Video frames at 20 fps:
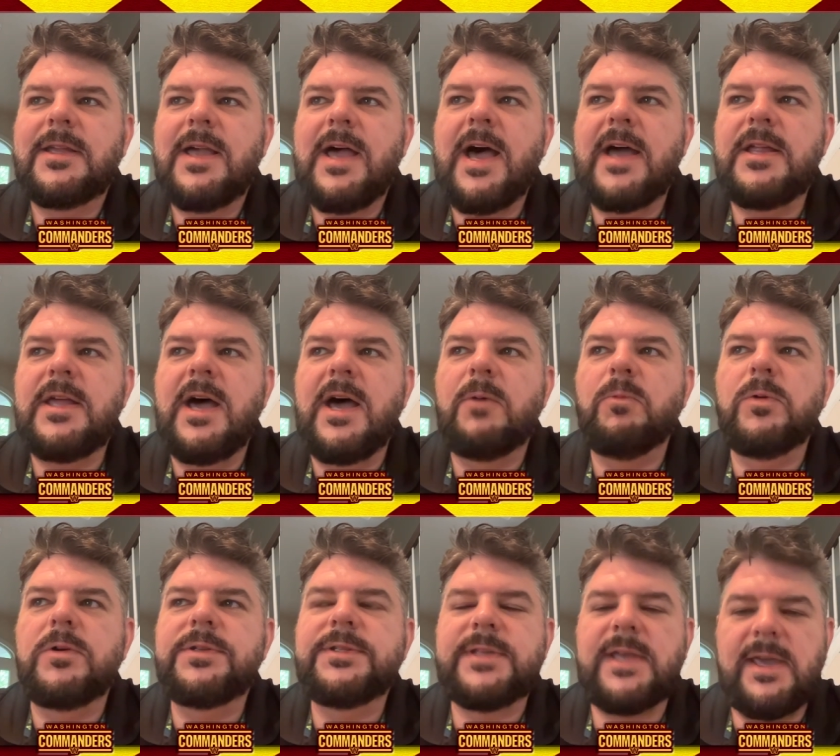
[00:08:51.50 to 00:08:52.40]
I, I
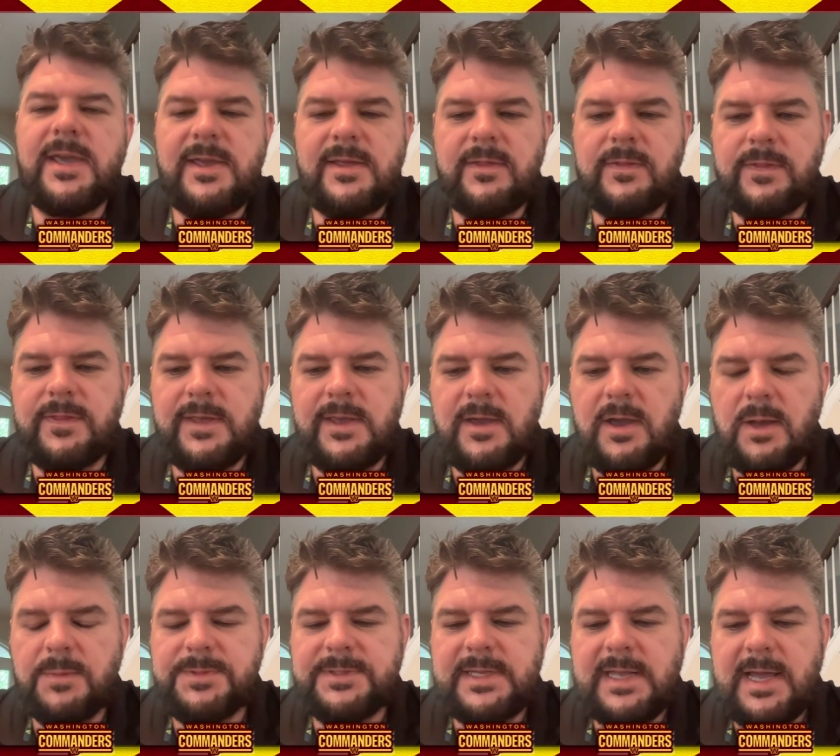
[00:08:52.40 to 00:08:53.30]
will say the
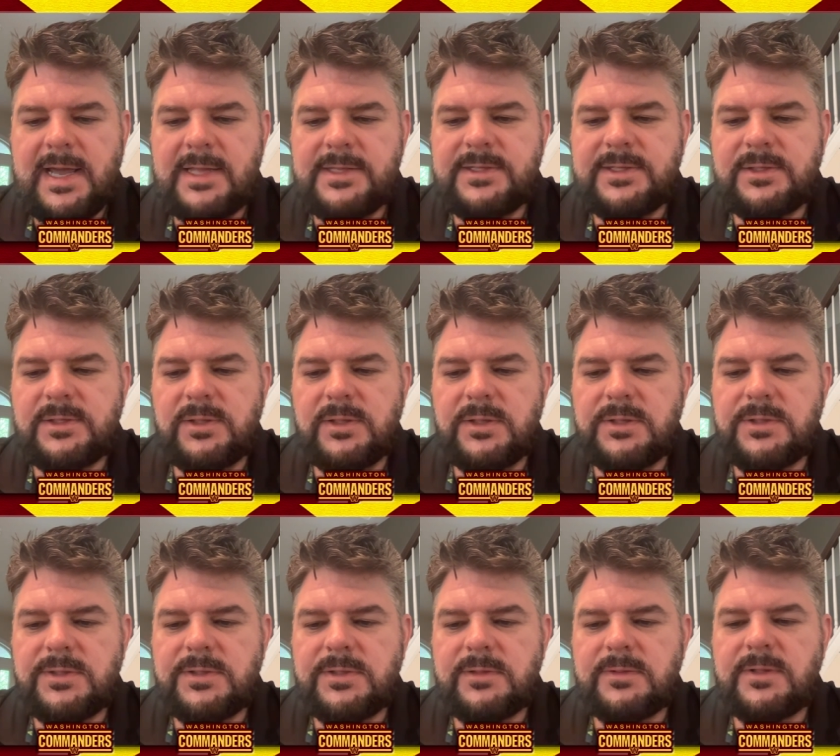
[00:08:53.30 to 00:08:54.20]
upsides to
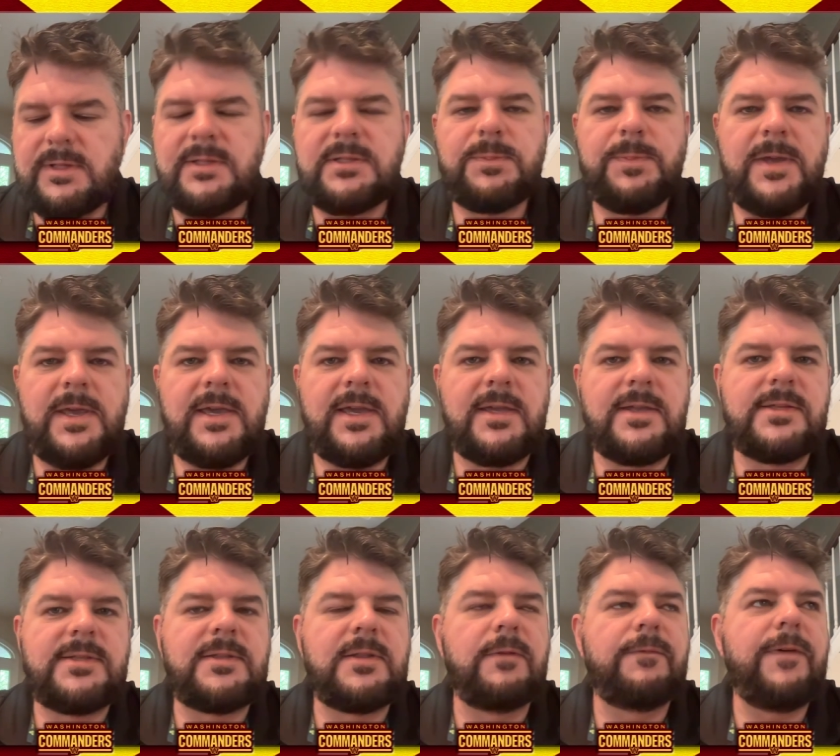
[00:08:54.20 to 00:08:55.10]
this this pick
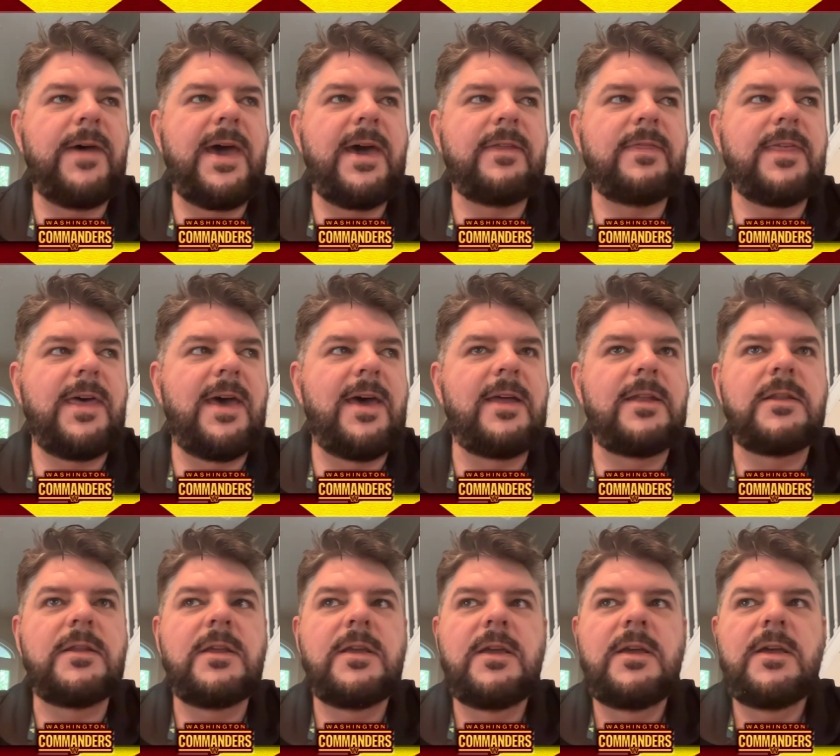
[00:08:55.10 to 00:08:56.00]
is the fact
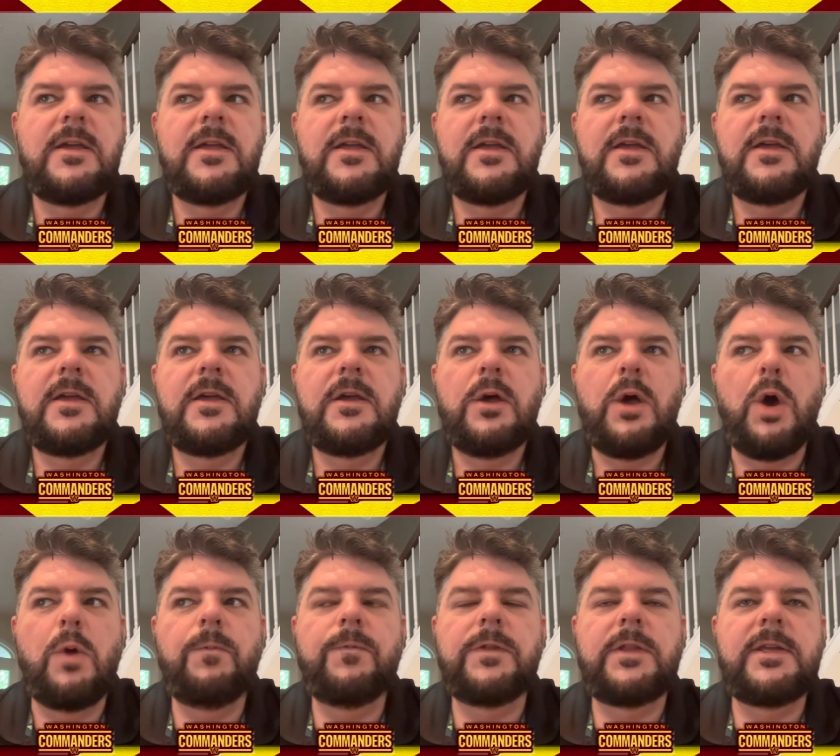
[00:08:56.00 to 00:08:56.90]
that
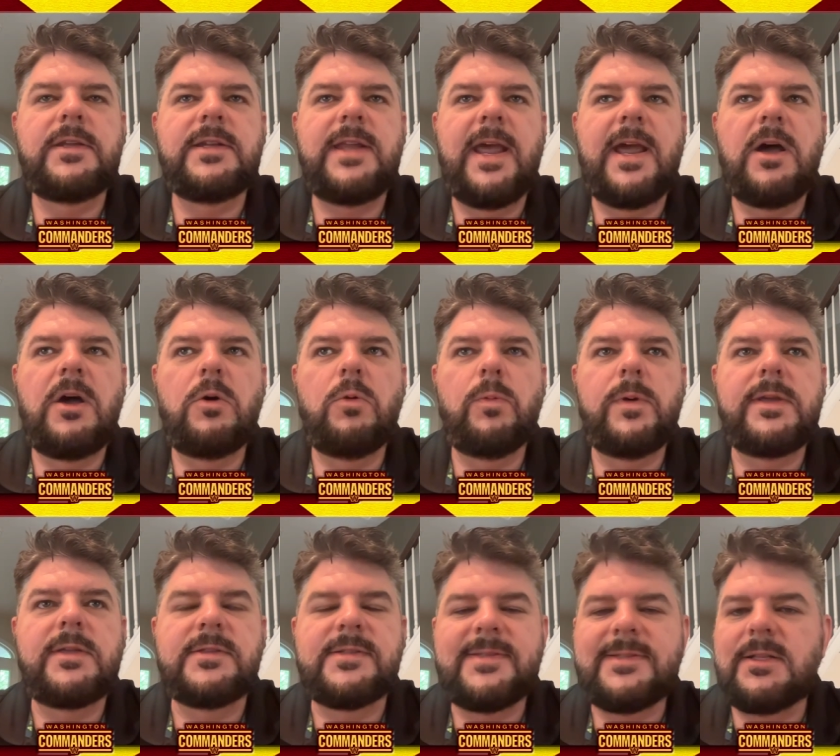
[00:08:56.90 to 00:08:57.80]
hopefully now we
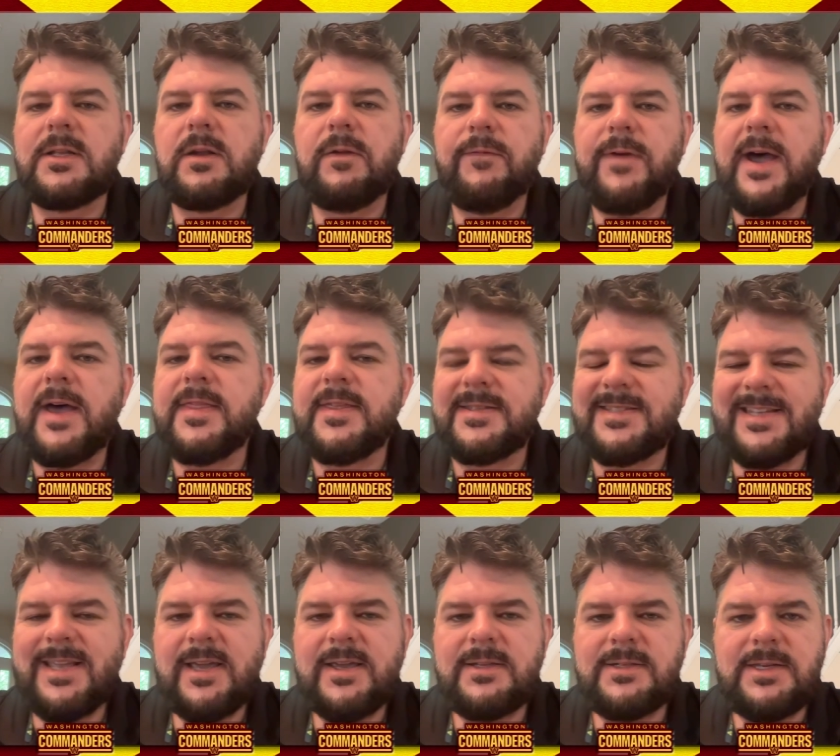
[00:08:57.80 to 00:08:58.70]
can solidify the
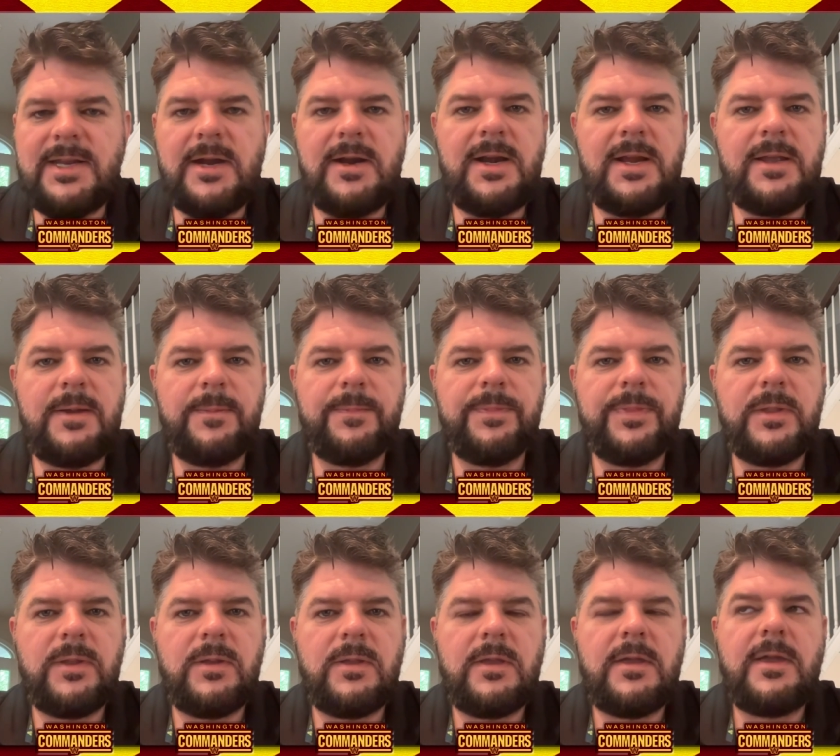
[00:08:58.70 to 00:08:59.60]
secondary.
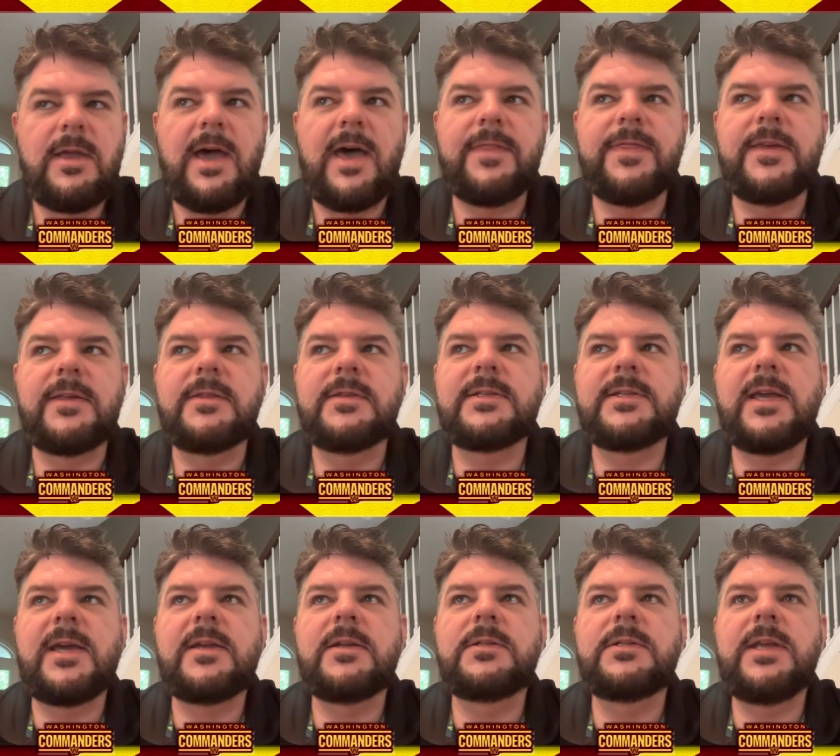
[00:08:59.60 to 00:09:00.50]
I think the
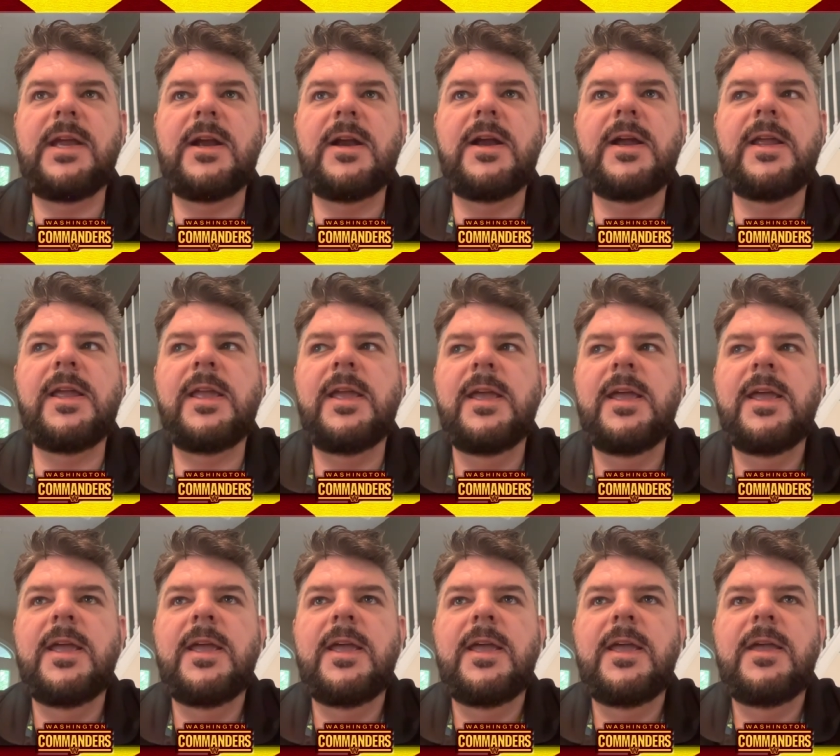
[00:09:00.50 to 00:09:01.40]
secondary
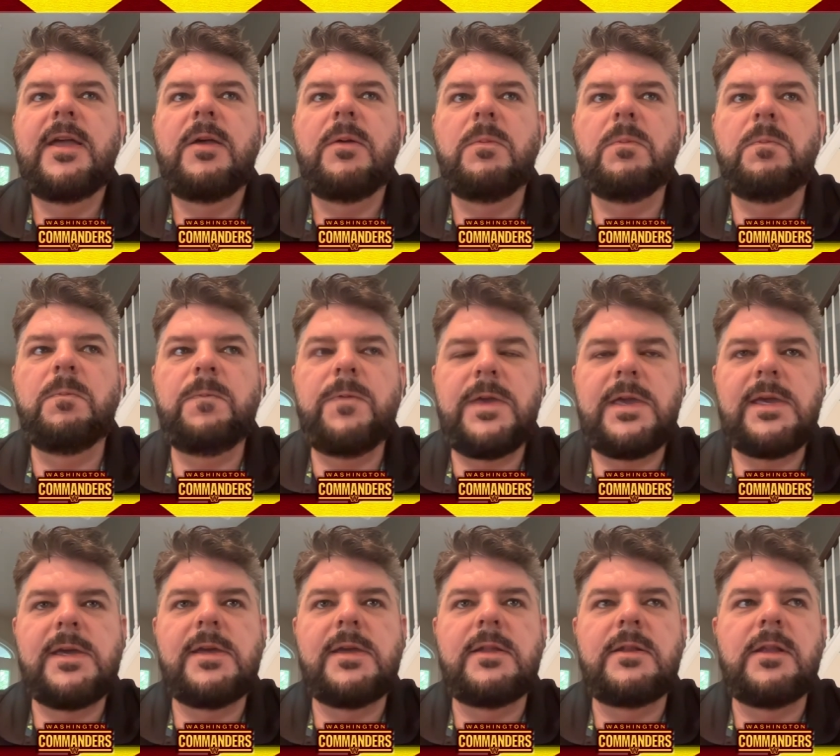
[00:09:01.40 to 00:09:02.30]

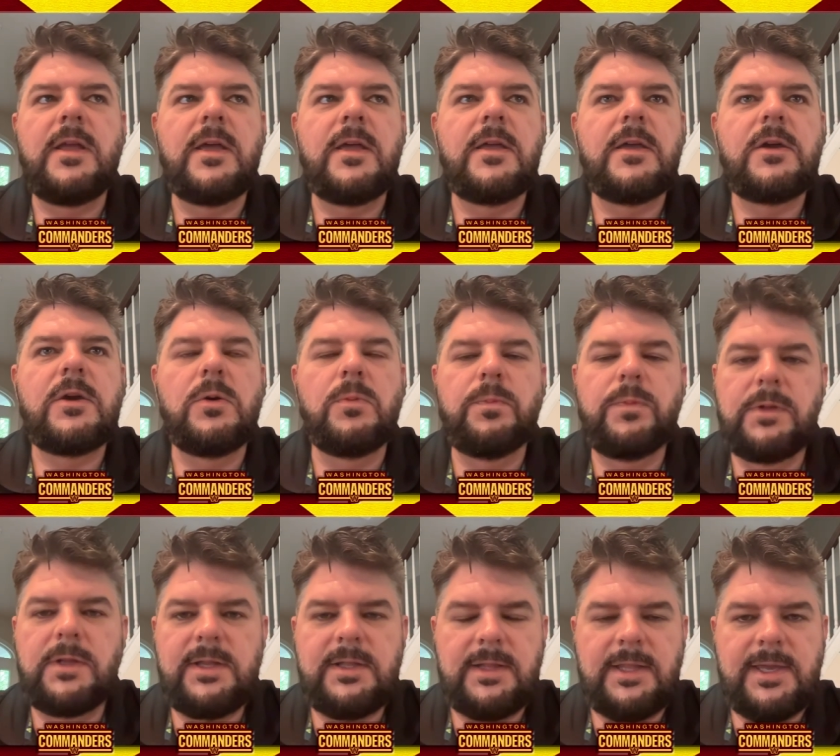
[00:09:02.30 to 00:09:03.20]
being
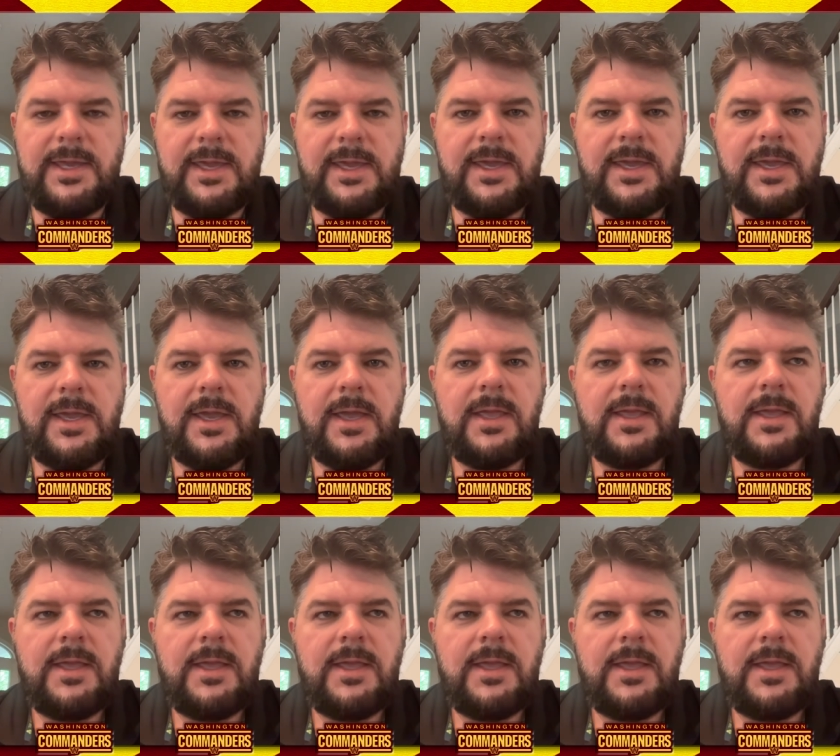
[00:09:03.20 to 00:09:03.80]
completely